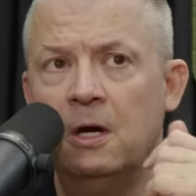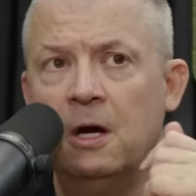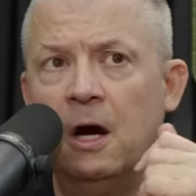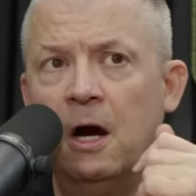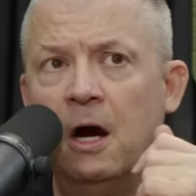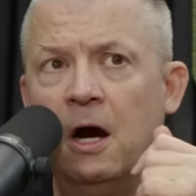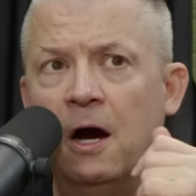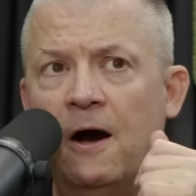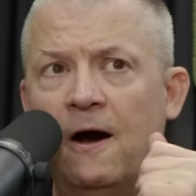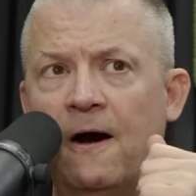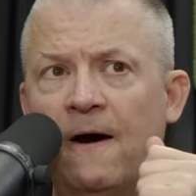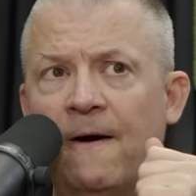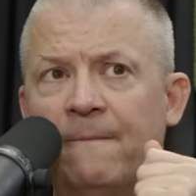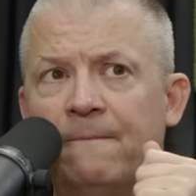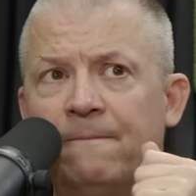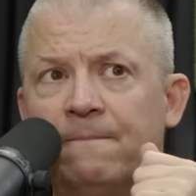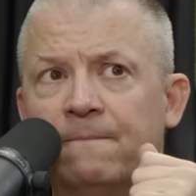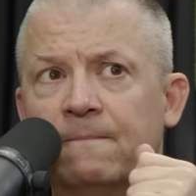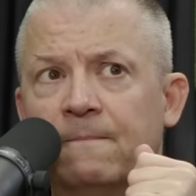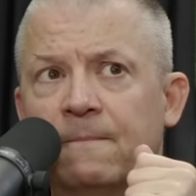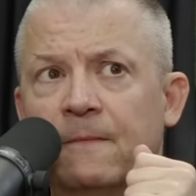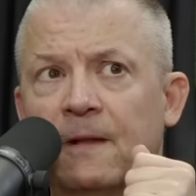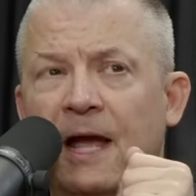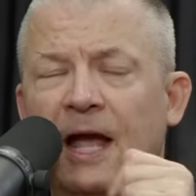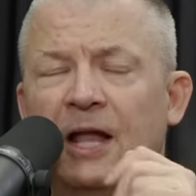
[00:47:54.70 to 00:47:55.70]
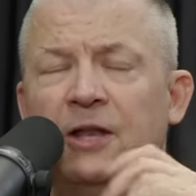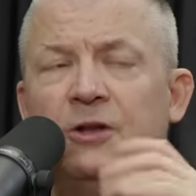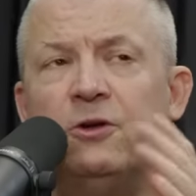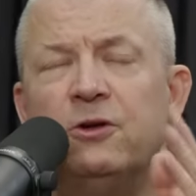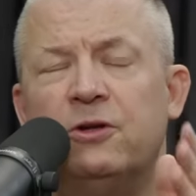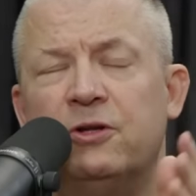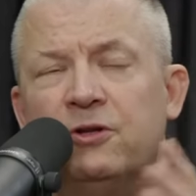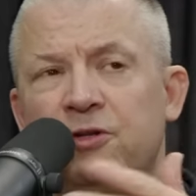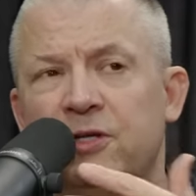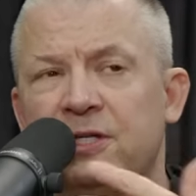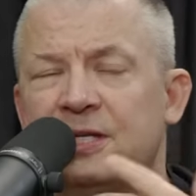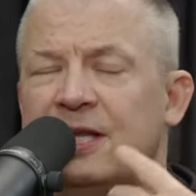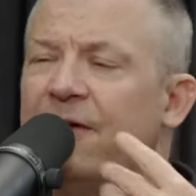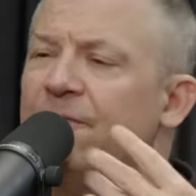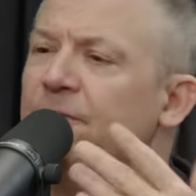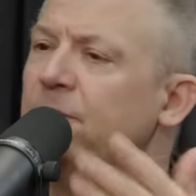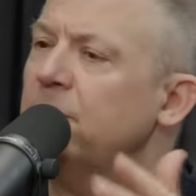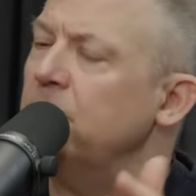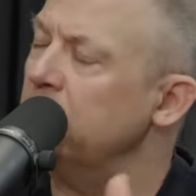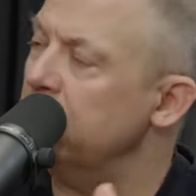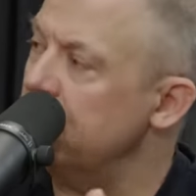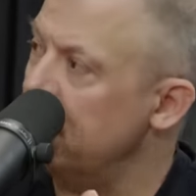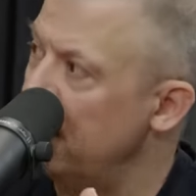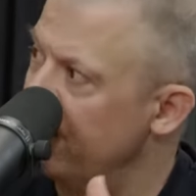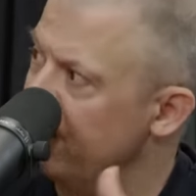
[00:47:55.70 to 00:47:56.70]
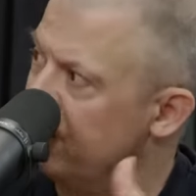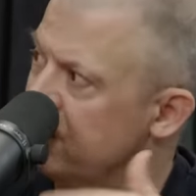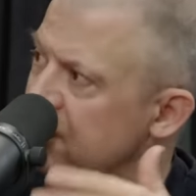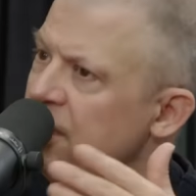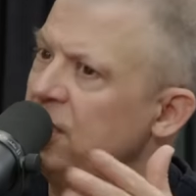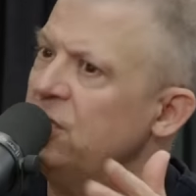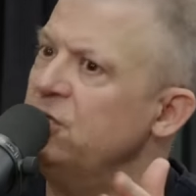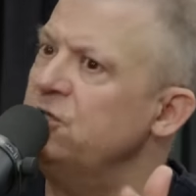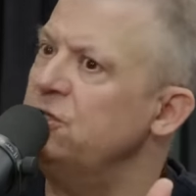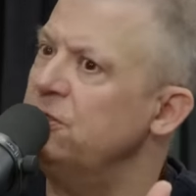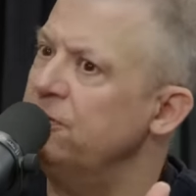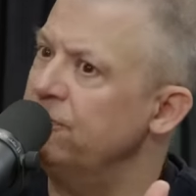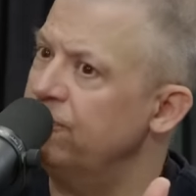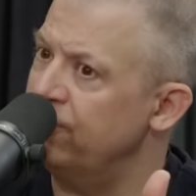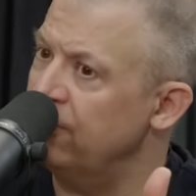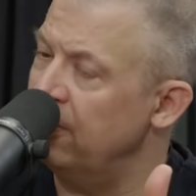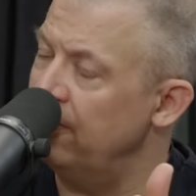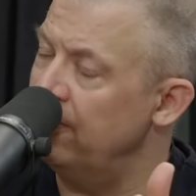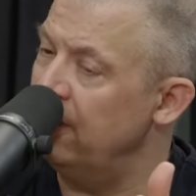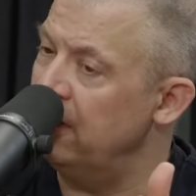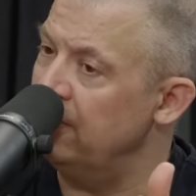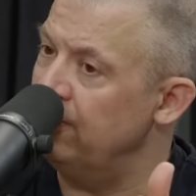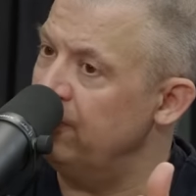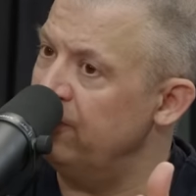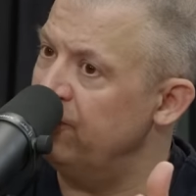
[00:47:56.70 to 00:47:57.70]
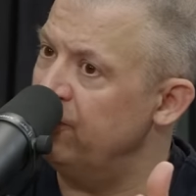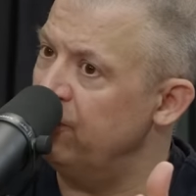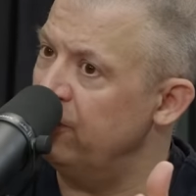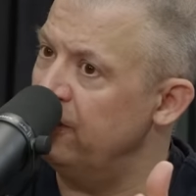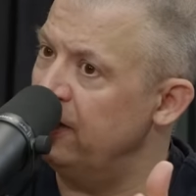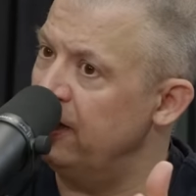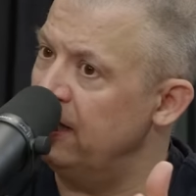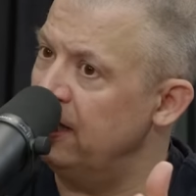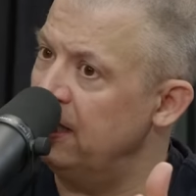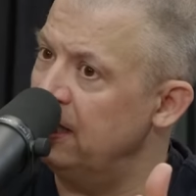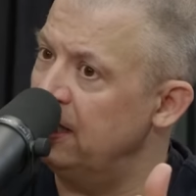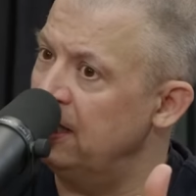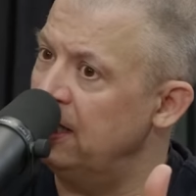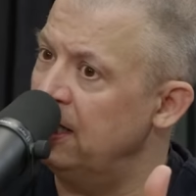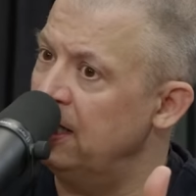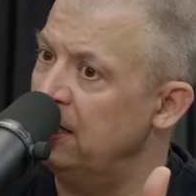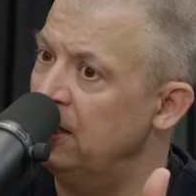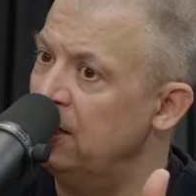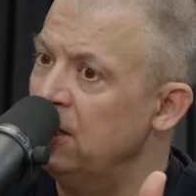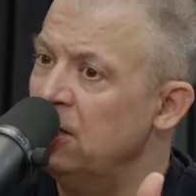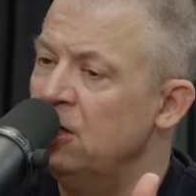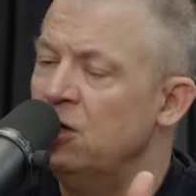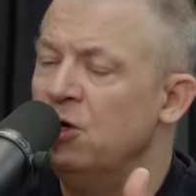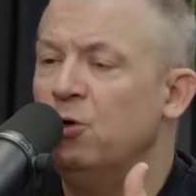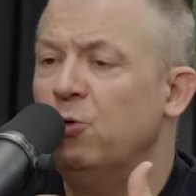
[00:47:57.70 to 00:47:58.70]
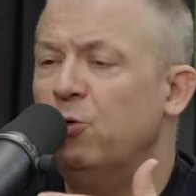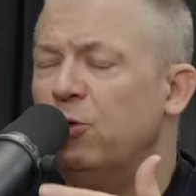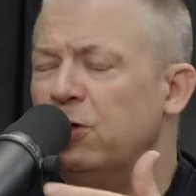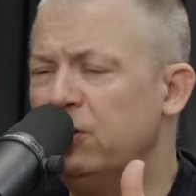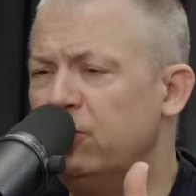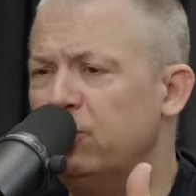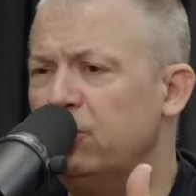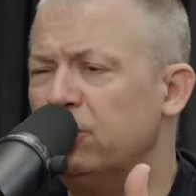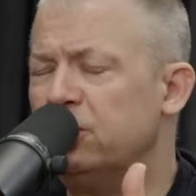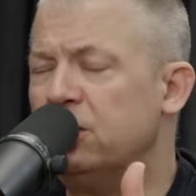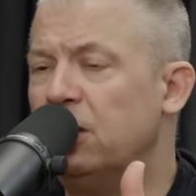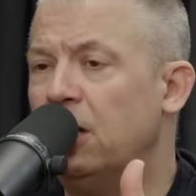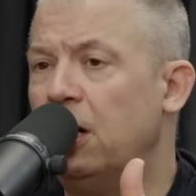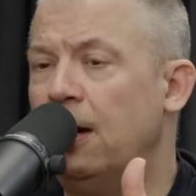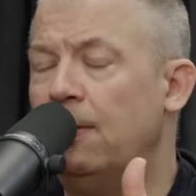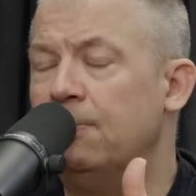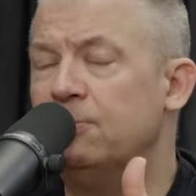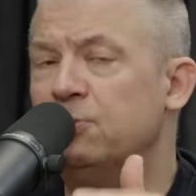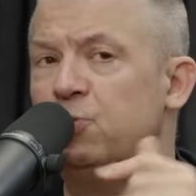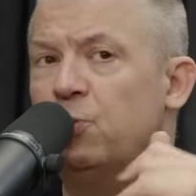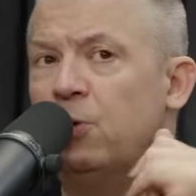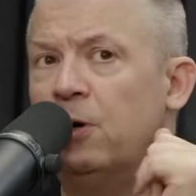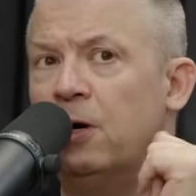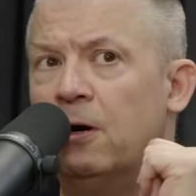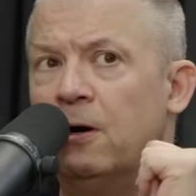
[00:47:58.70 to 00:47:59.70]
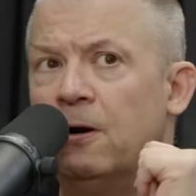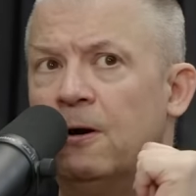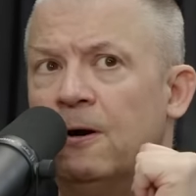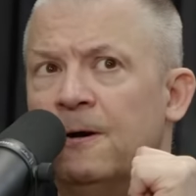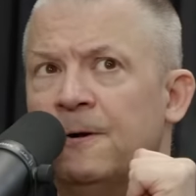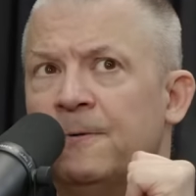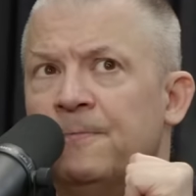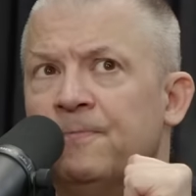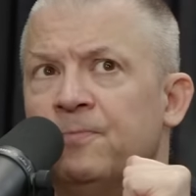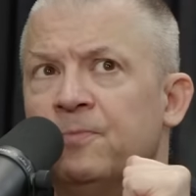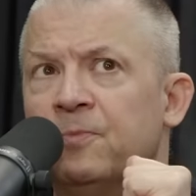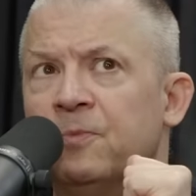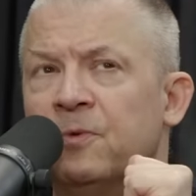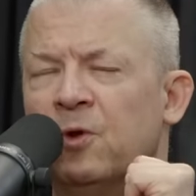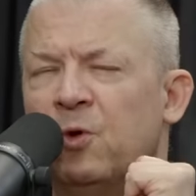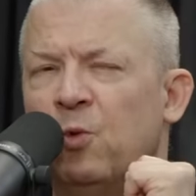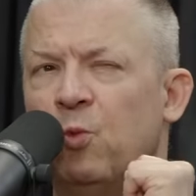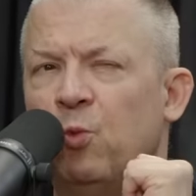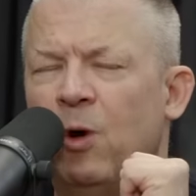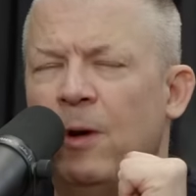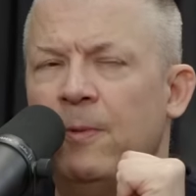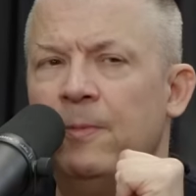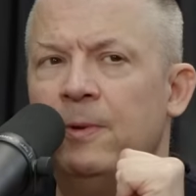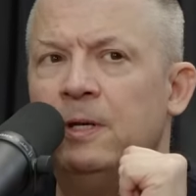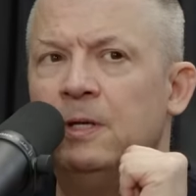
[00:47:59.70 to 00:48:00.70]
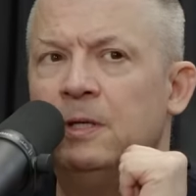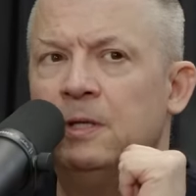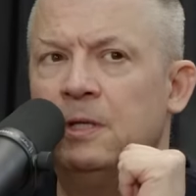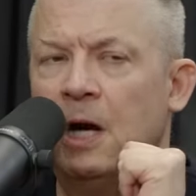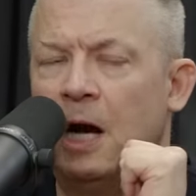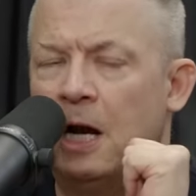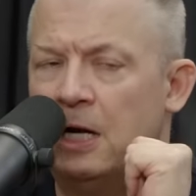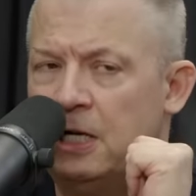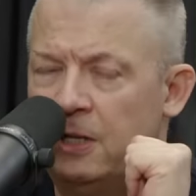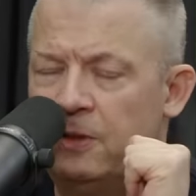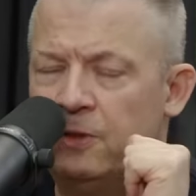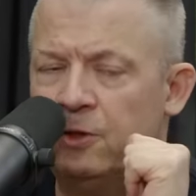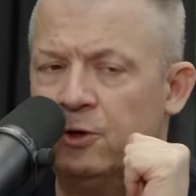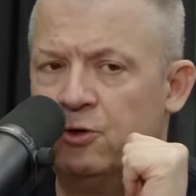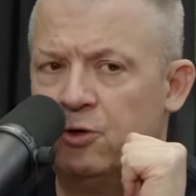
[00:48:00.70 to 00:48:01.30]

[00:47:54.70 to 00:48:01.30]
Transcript: Um, and you could just have a little conversation for a minute before they get in. Or there were times where women got in the